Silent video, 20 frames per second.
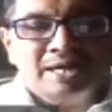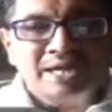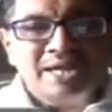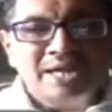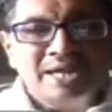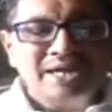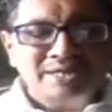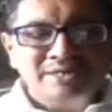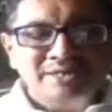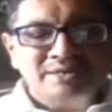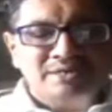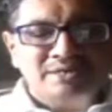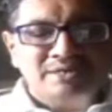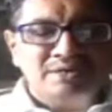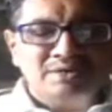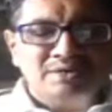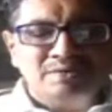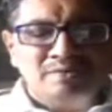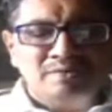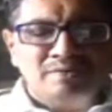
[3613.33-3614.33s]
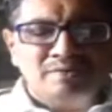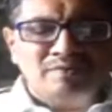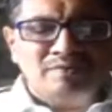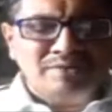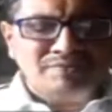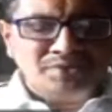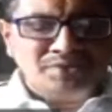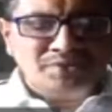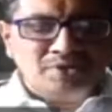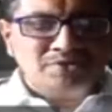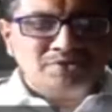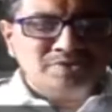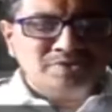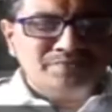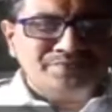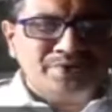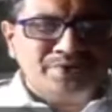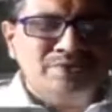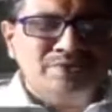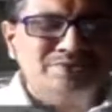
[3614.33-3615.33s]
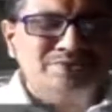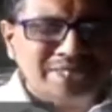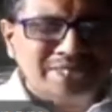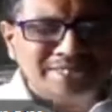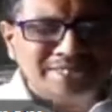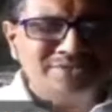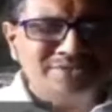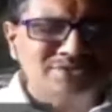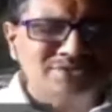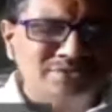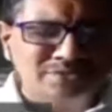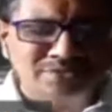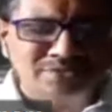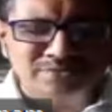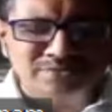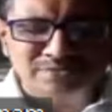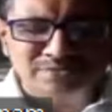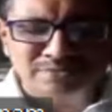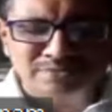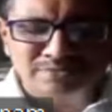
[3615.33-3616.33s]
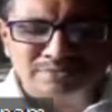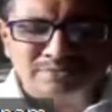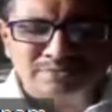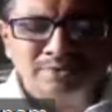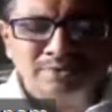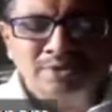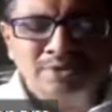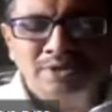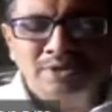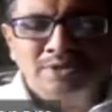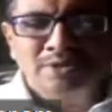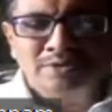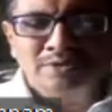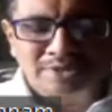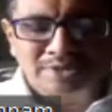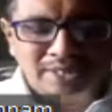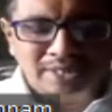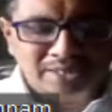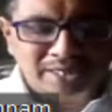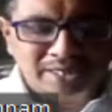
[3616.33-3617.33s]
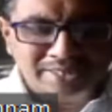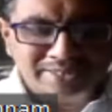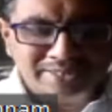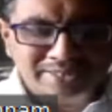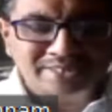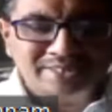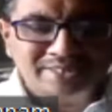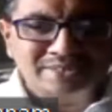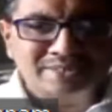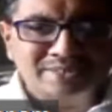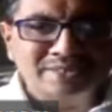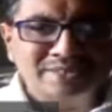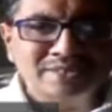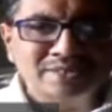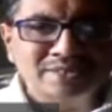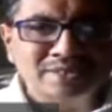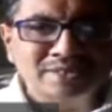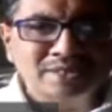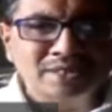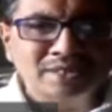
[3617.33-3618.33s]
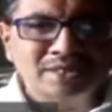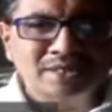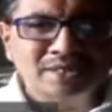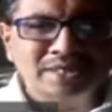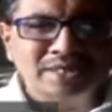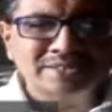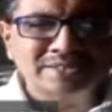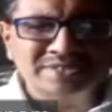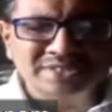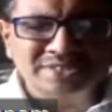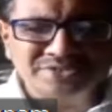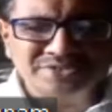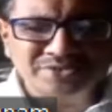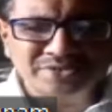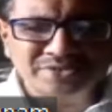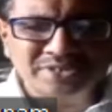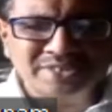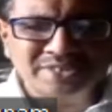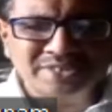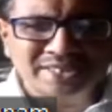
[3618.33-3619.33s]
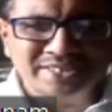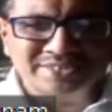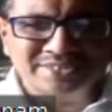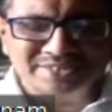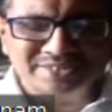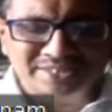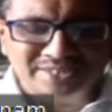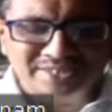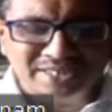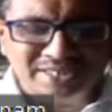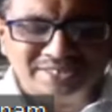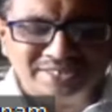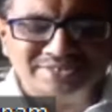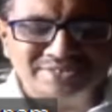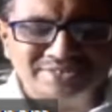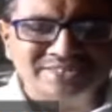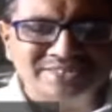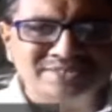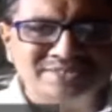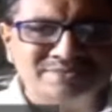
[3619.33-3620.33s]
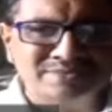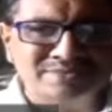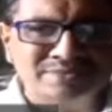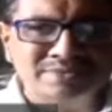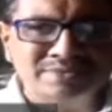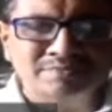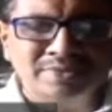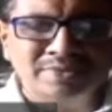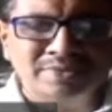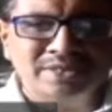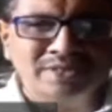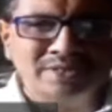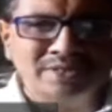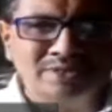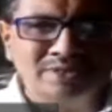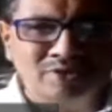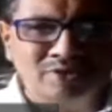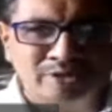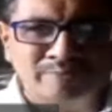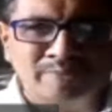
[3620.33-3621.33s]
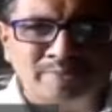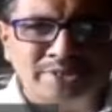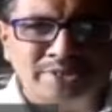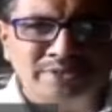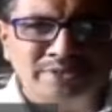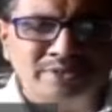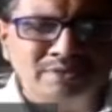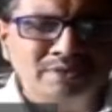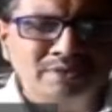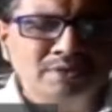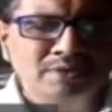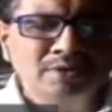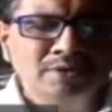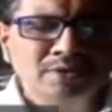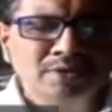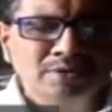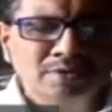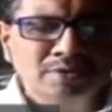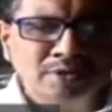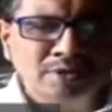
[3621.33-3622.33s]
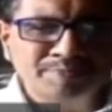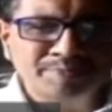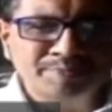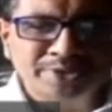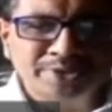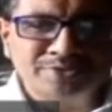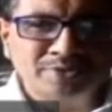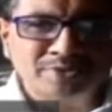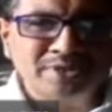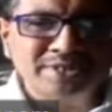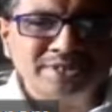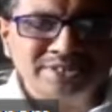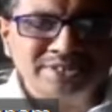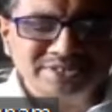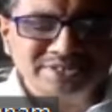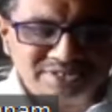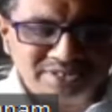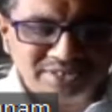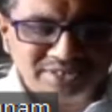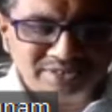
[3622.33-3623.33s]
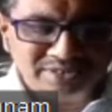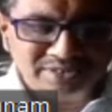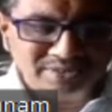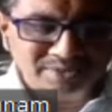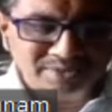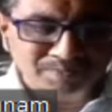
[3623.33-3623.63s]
And what we also found, thanks to the higher excise duty collection and cess by government on petrol and diesel,